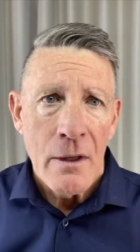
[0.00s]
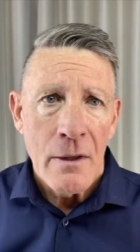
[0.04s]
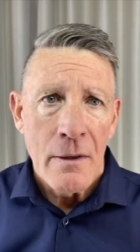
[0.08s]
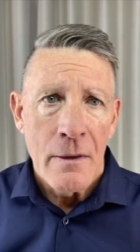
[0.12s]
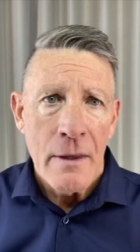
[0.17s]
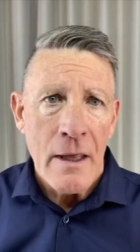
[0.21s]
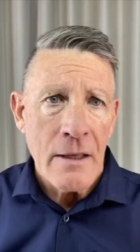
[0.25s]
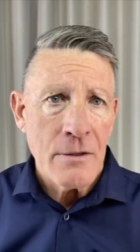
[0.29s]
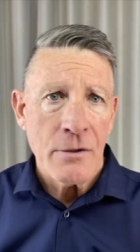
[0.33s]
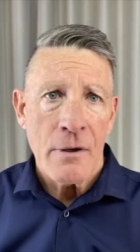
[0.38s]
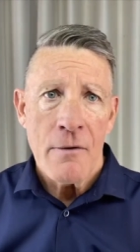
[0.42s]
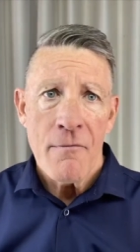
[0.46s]

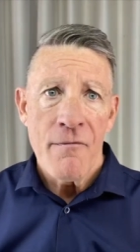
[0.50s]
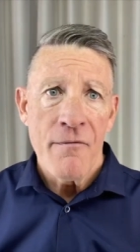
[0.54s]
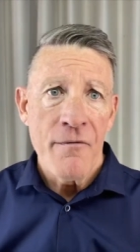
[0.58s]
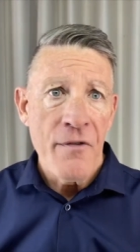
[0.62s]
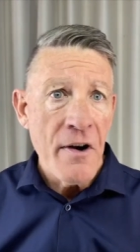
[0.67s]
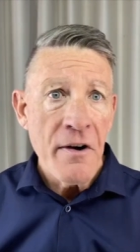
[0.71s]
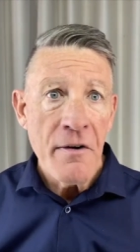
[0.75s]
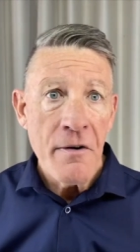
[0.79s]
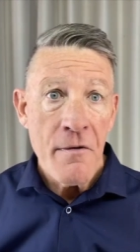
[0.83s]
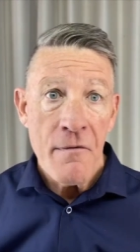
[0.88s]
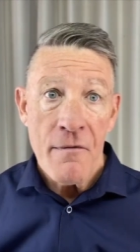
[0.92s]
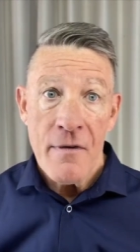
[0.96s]
That's a
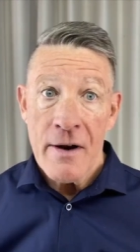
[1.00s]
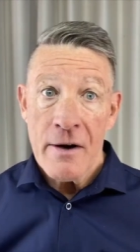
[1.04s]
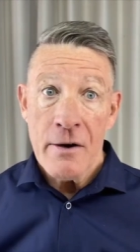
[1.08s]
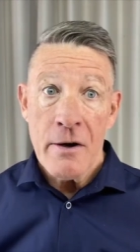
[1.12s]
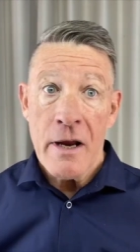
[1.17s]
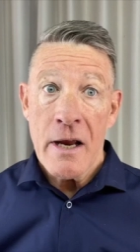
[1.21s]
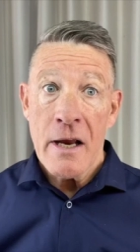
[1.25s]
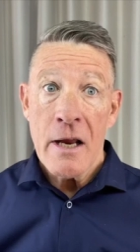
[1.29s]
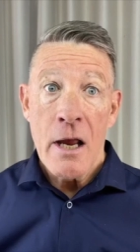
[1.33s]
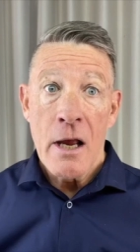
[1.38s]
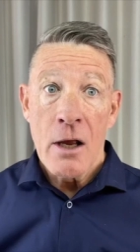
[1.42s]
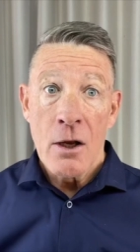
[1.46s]
very,
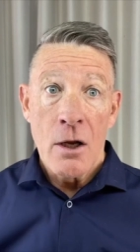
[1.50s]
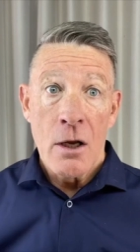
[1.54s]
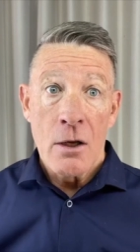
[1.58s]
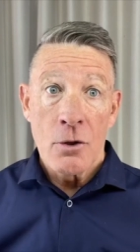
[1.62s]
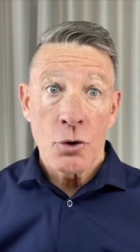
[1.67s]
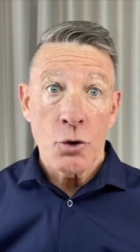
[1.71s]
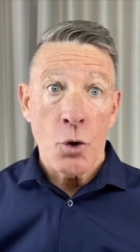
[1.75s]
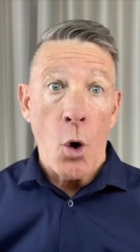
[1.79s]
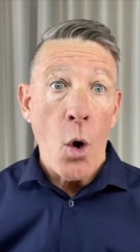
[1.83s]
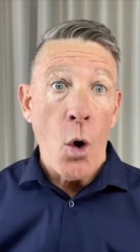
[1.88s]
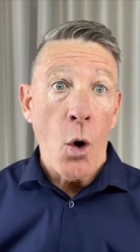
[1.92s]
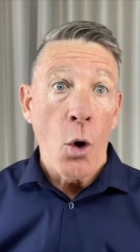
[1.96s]
very
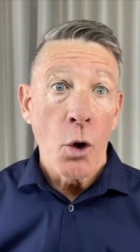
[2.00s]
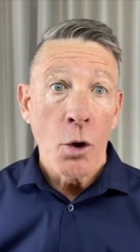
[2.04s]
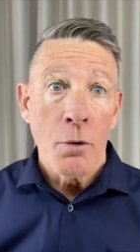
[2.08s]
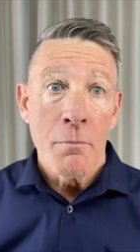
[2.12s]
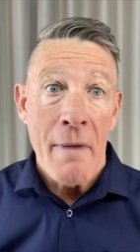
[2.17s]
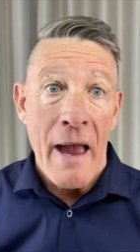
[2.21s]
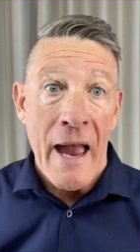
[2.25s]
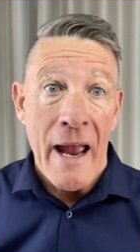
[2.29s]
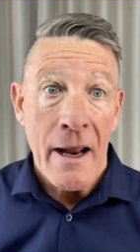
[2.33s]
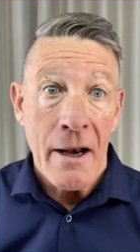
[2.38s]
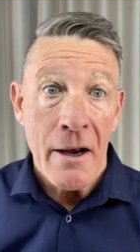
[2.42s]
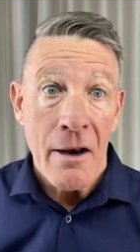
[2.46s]
tall
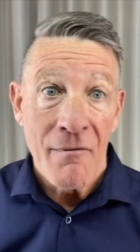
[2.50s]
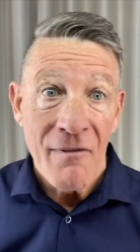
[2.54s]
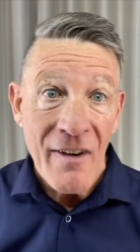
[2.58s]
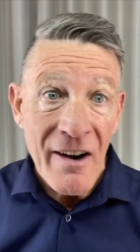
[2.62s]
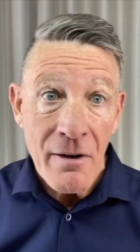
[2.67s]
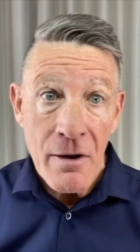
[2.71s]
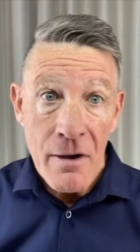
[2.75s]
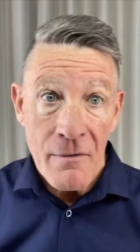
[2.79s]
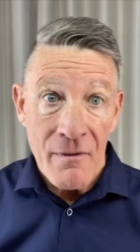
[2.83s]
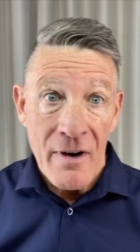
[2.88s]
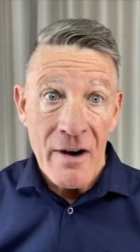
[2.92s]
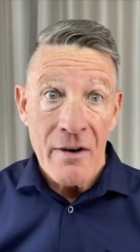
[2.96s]
man, a
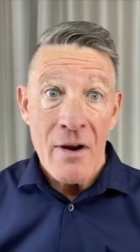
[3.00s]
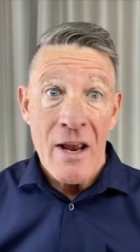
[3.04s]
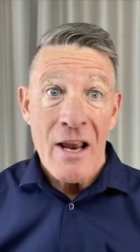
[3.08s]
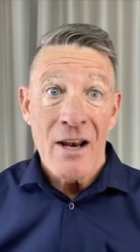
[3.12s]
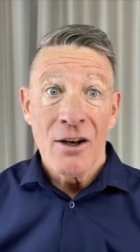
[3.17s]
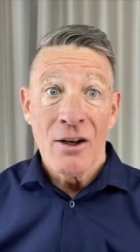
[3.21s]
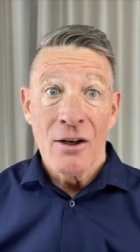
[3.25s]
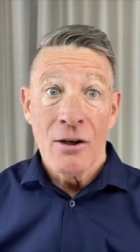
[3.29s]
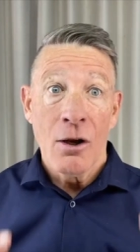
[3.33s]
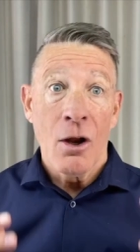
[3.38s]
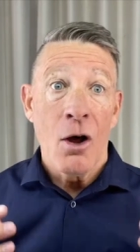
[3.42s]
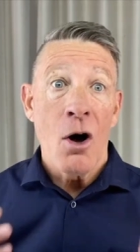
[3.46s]
very, very
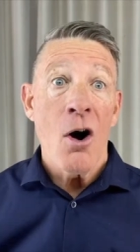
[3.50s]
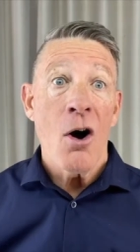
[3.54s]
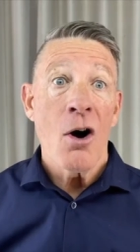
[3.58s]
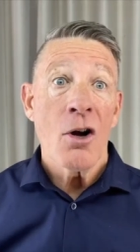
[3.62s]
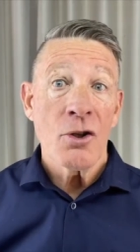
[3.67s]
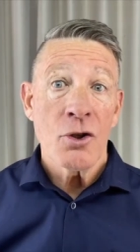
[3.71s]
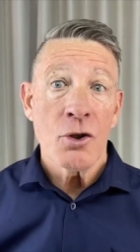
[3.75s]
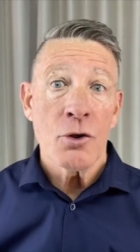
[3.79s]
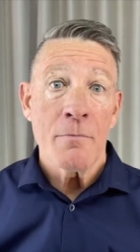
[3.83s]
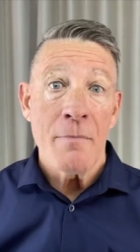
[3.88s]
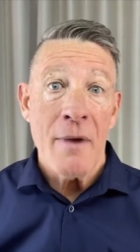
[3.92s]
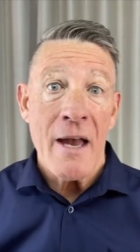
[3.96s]

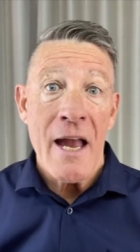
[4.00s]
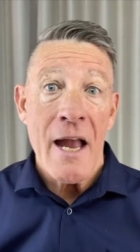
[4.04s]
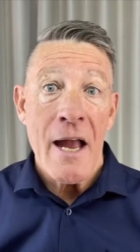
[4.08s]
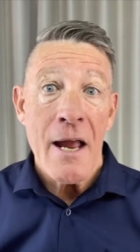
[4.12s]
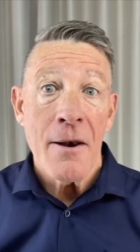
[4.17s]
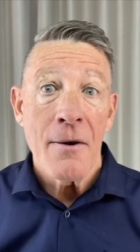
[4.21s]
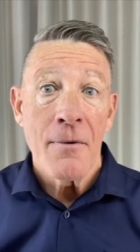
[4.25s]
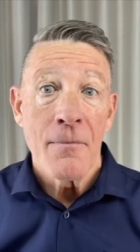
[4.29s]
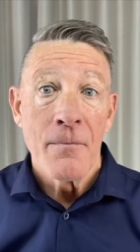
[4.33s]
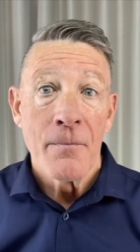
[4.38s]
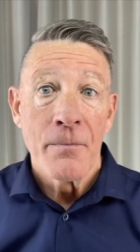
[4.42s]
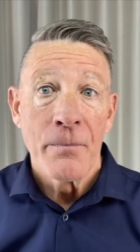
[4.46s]
large
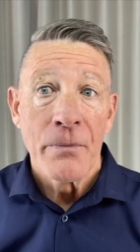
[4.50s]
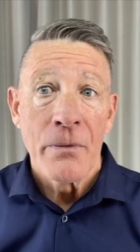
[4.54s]
man.